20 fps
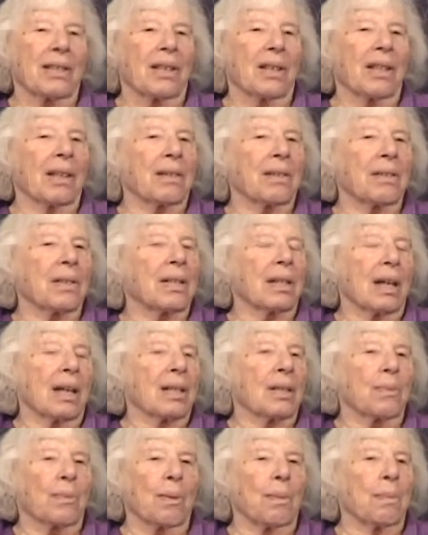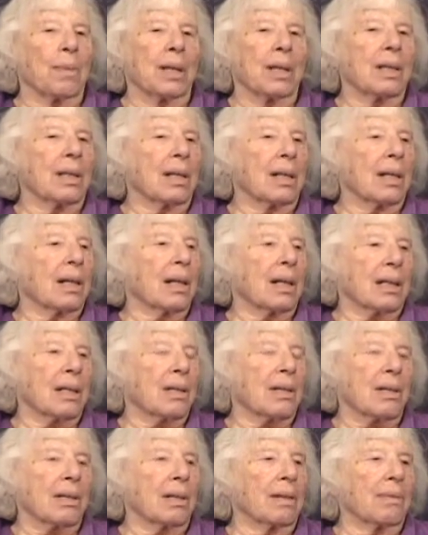mm-hmm. in those days women did not
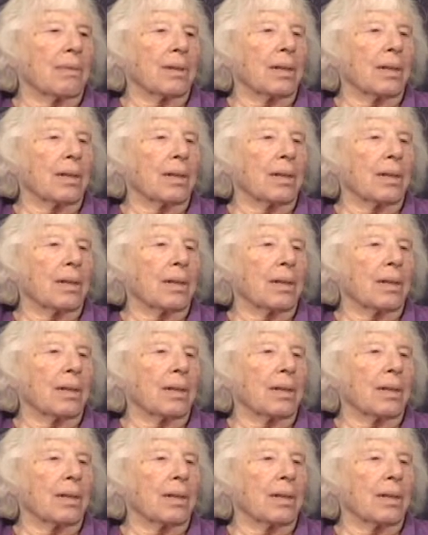serve